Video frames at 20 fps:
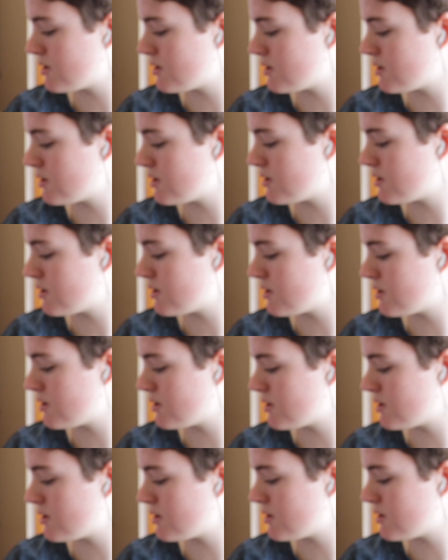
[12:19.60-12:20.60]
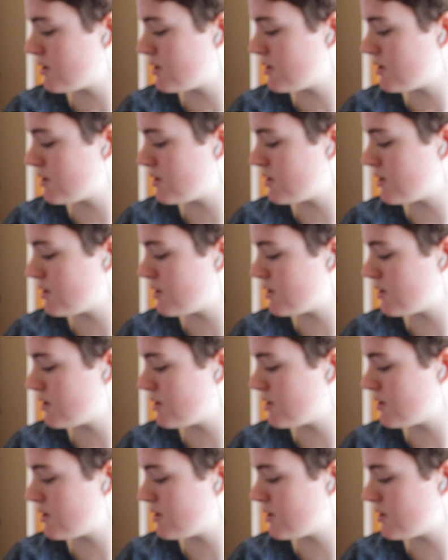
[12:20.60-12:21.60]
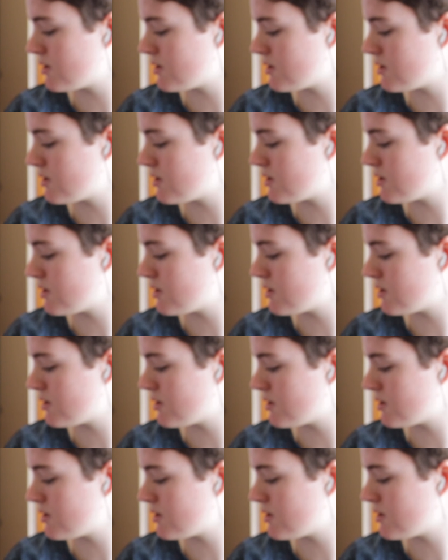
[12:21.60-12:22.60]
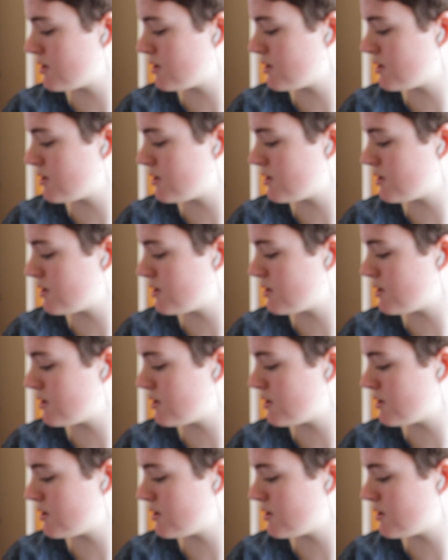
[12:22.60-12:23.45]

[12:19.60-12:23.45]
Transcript: The person shown says nothing.